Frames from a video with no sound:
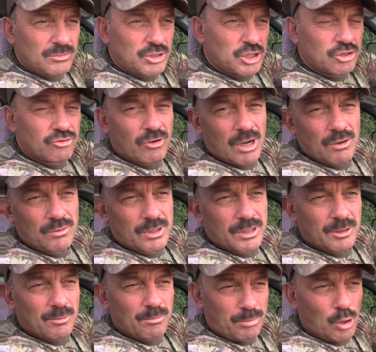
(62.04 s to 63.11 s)
stroke,
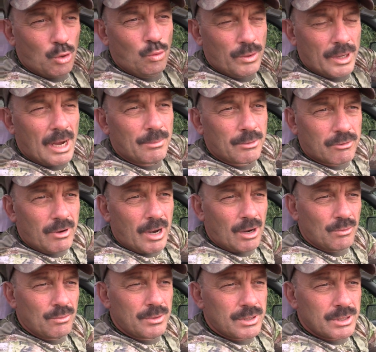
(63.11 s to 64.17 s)
pulled up
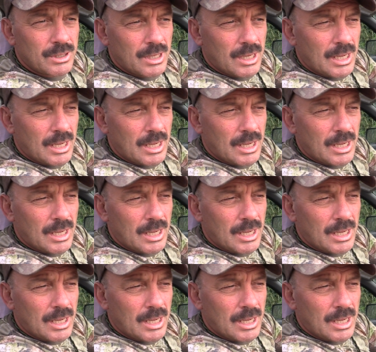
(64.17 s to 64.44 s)
ground.